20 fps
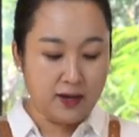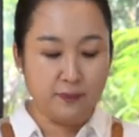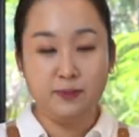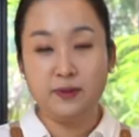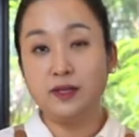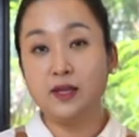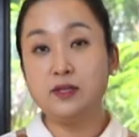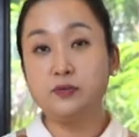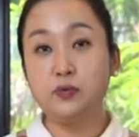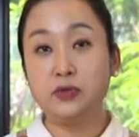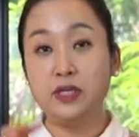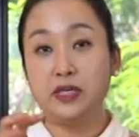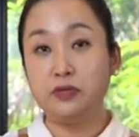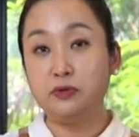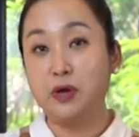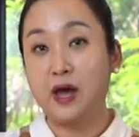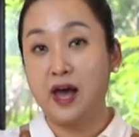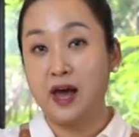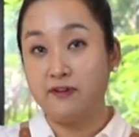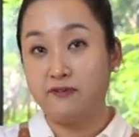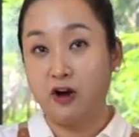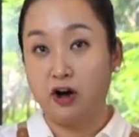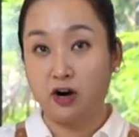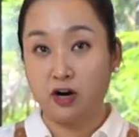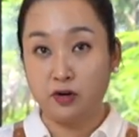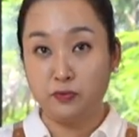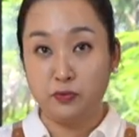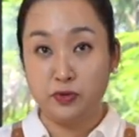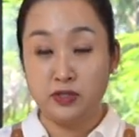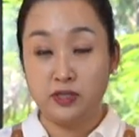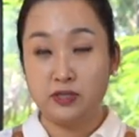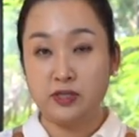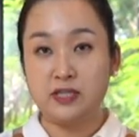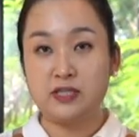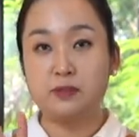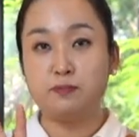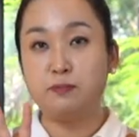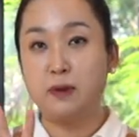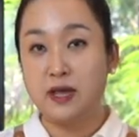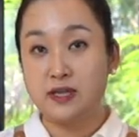Because we need to have our,
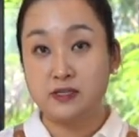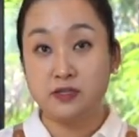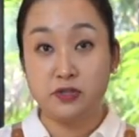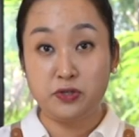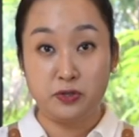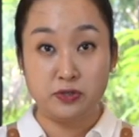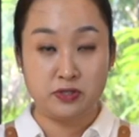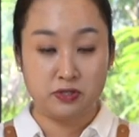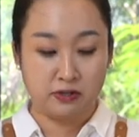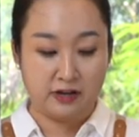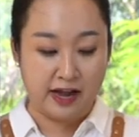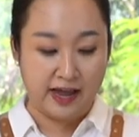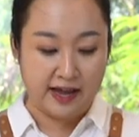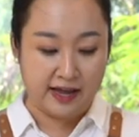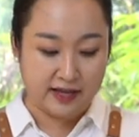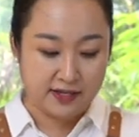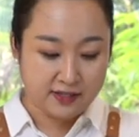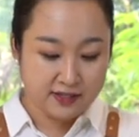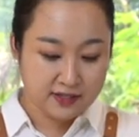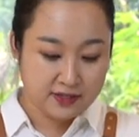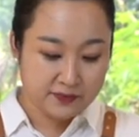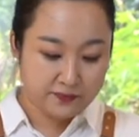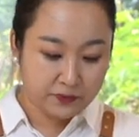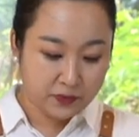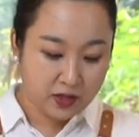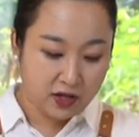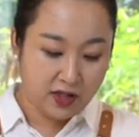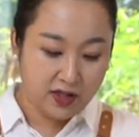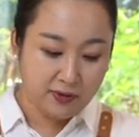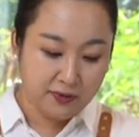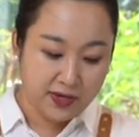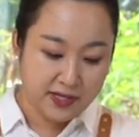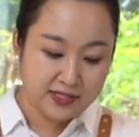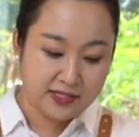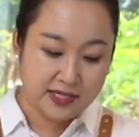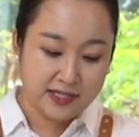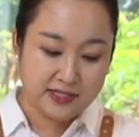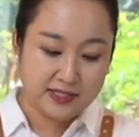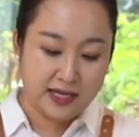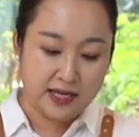it's best to use our hands. Always
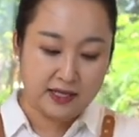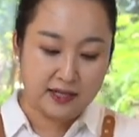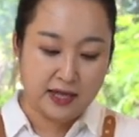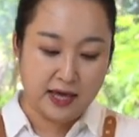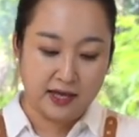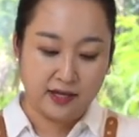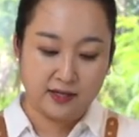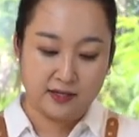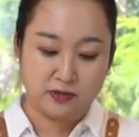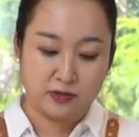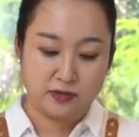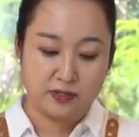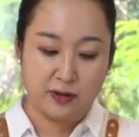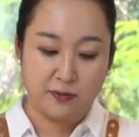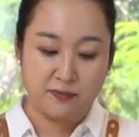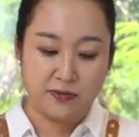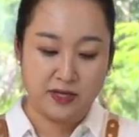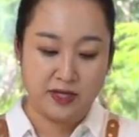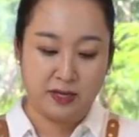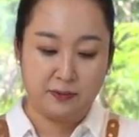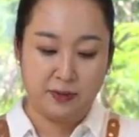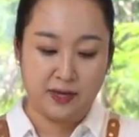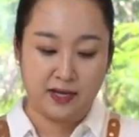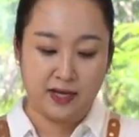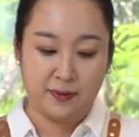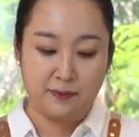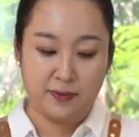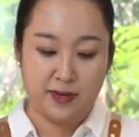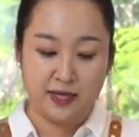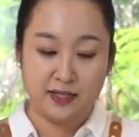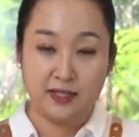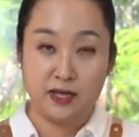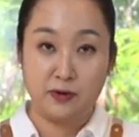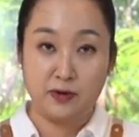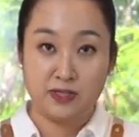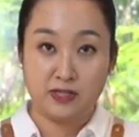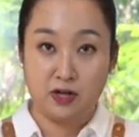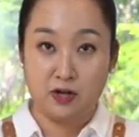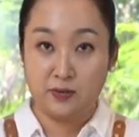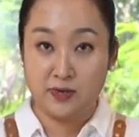they say like, you know, something na may kamay
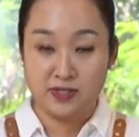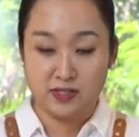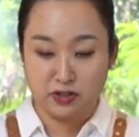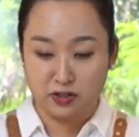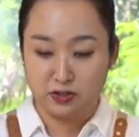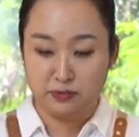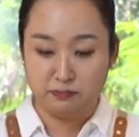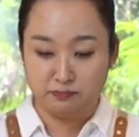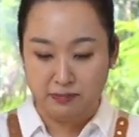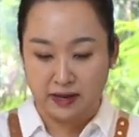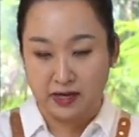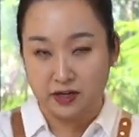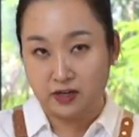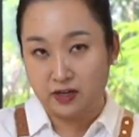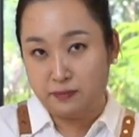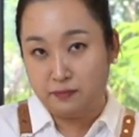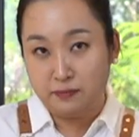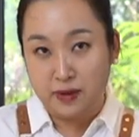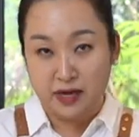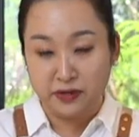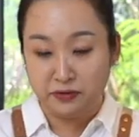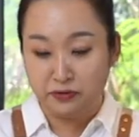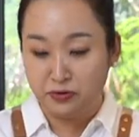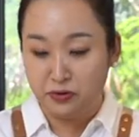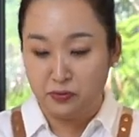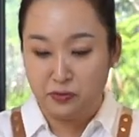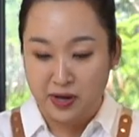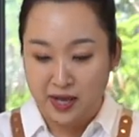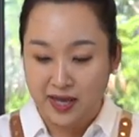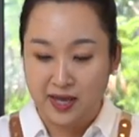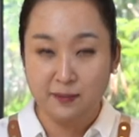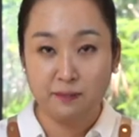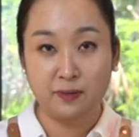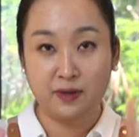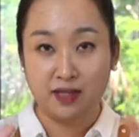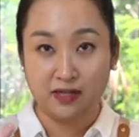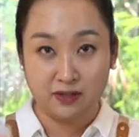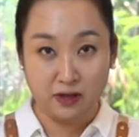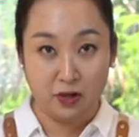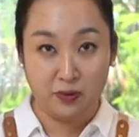daw is always better. I don't know why,
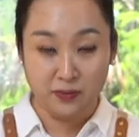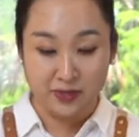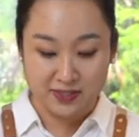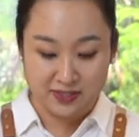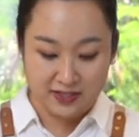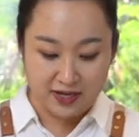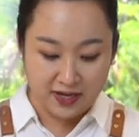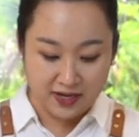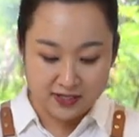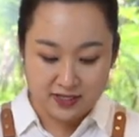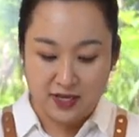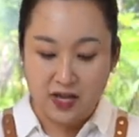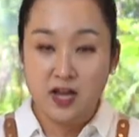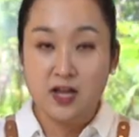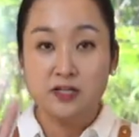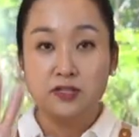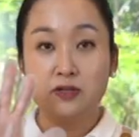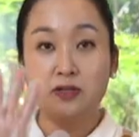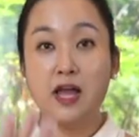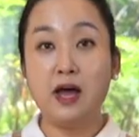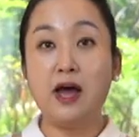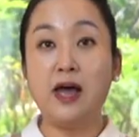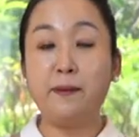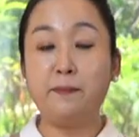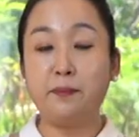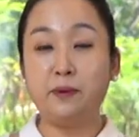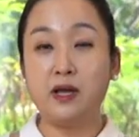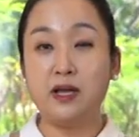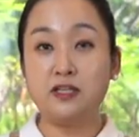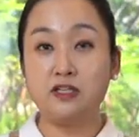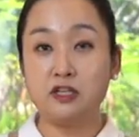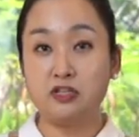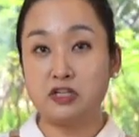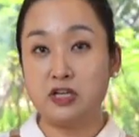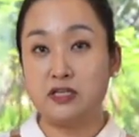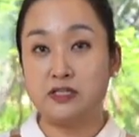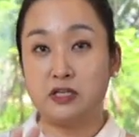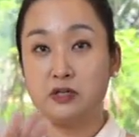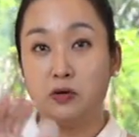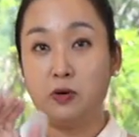but it always does. So now I
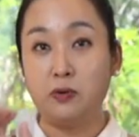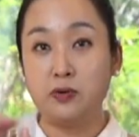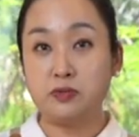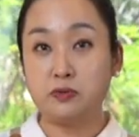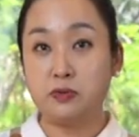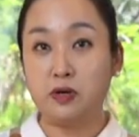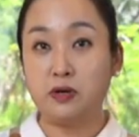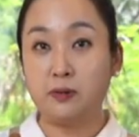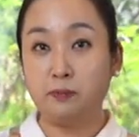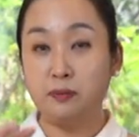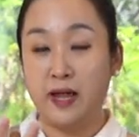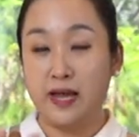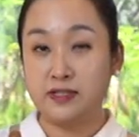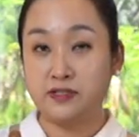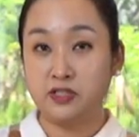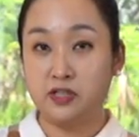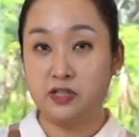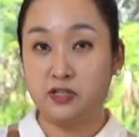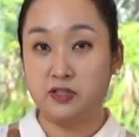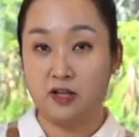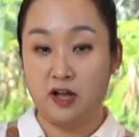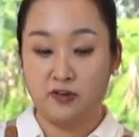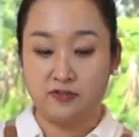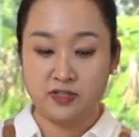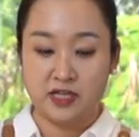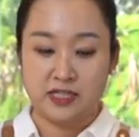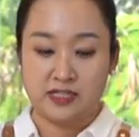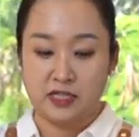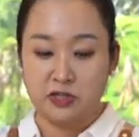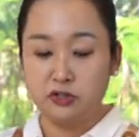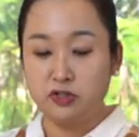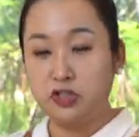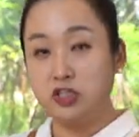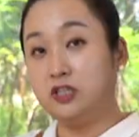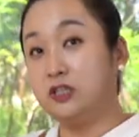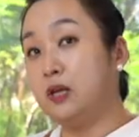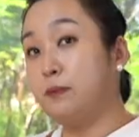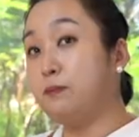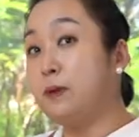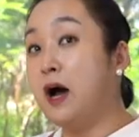suggest that you always wear plastic gloves kasi yung
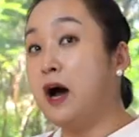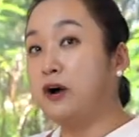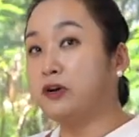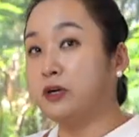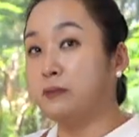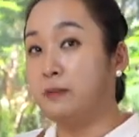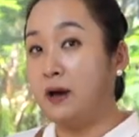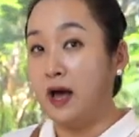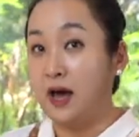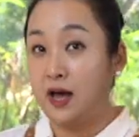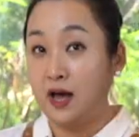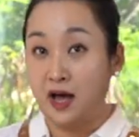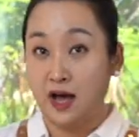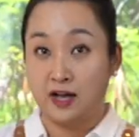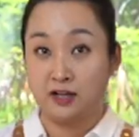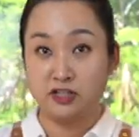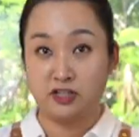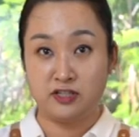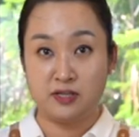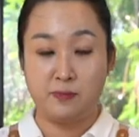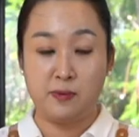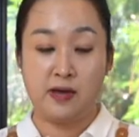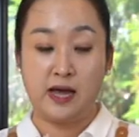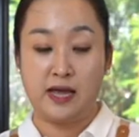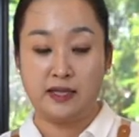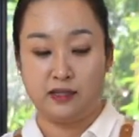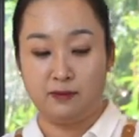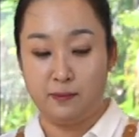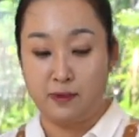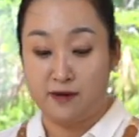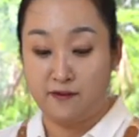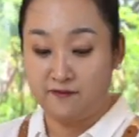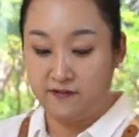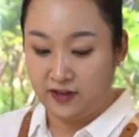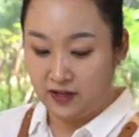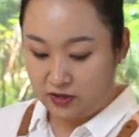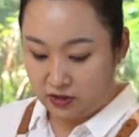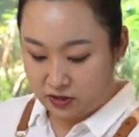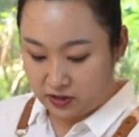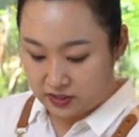chili powder, mahahang siya sa mga ating mga
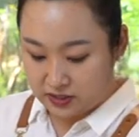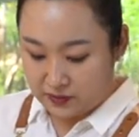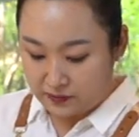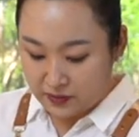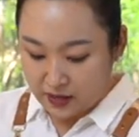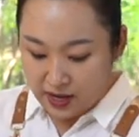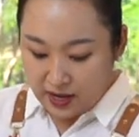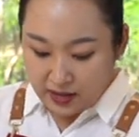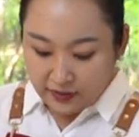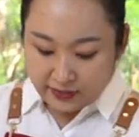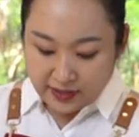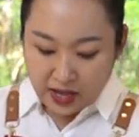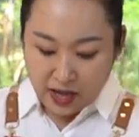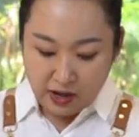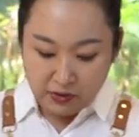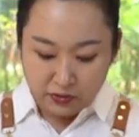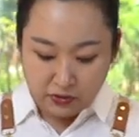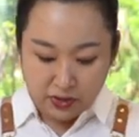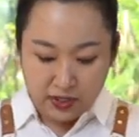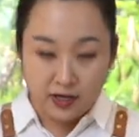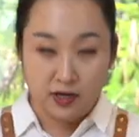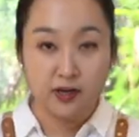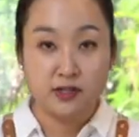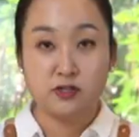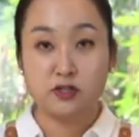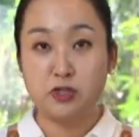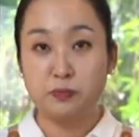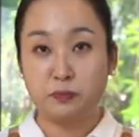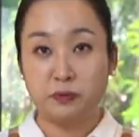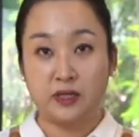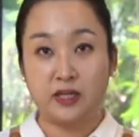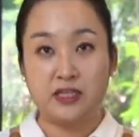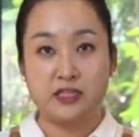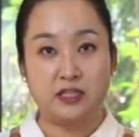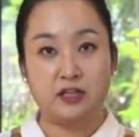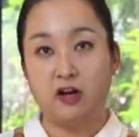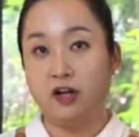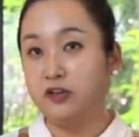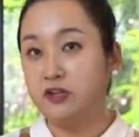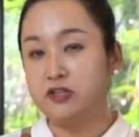fingers. Now here, it's super
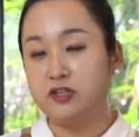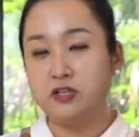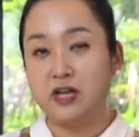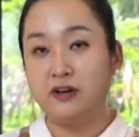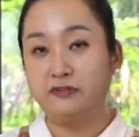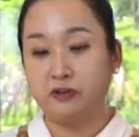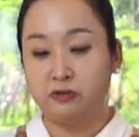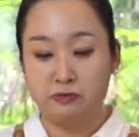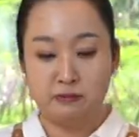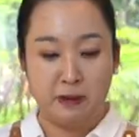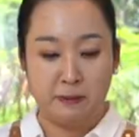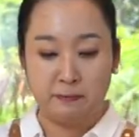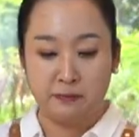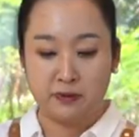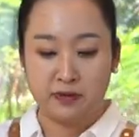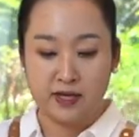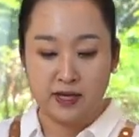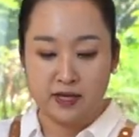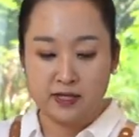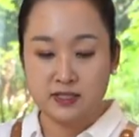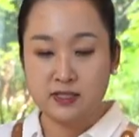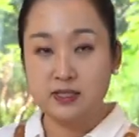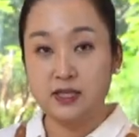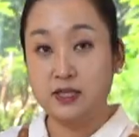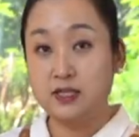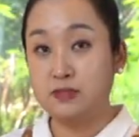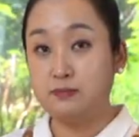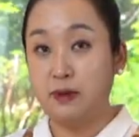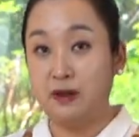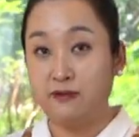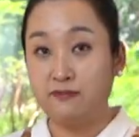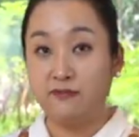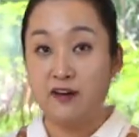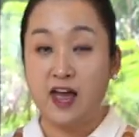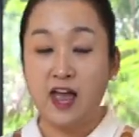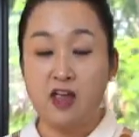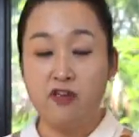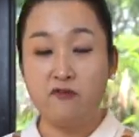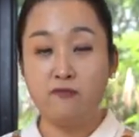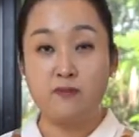easy. All you just have to remember is this is my
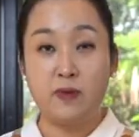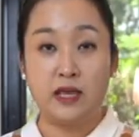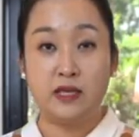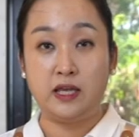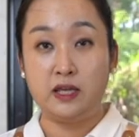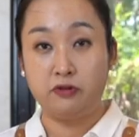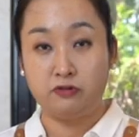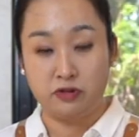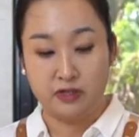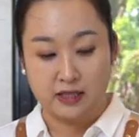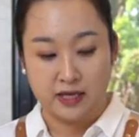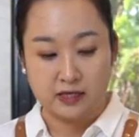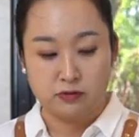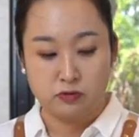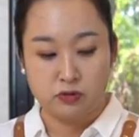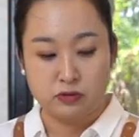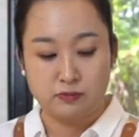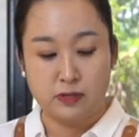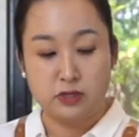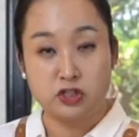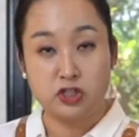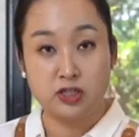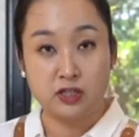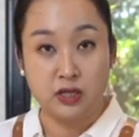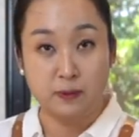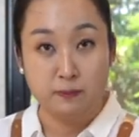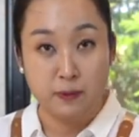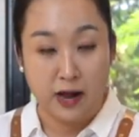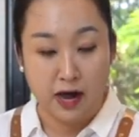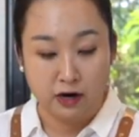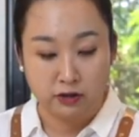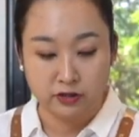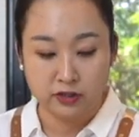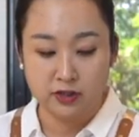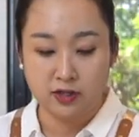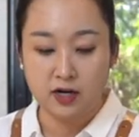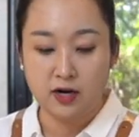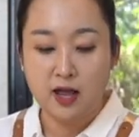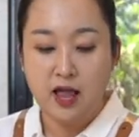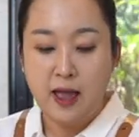5 main ingredients, which is my chili
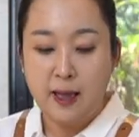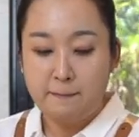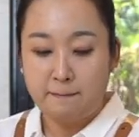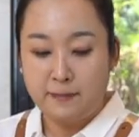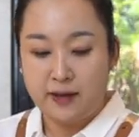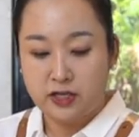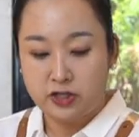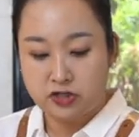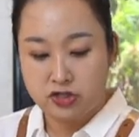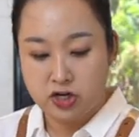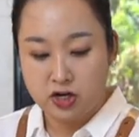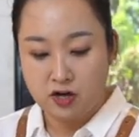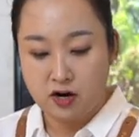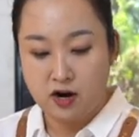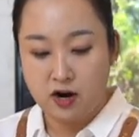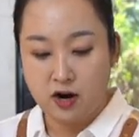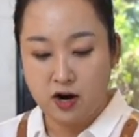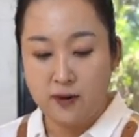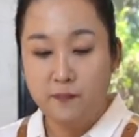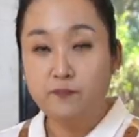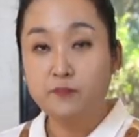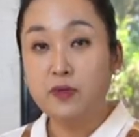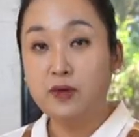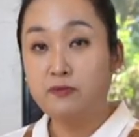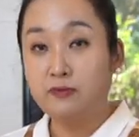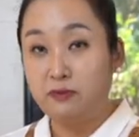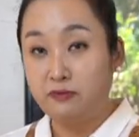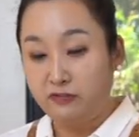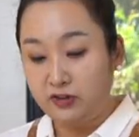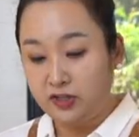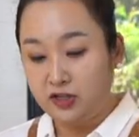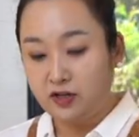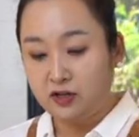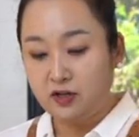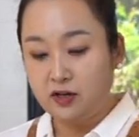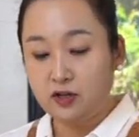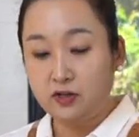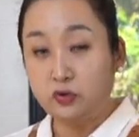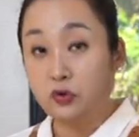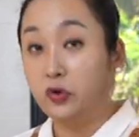powder, my sugar, my
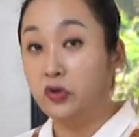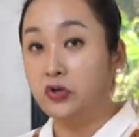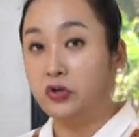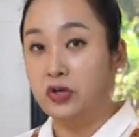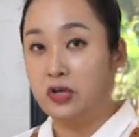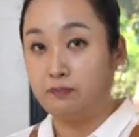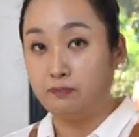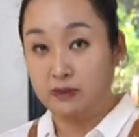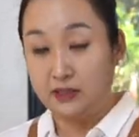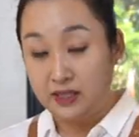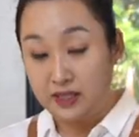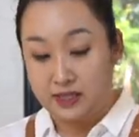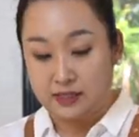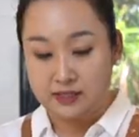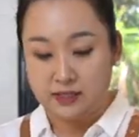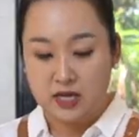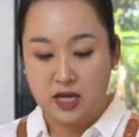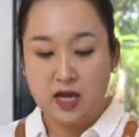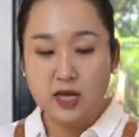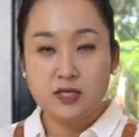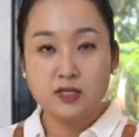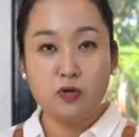vinegar, toyo, and patis.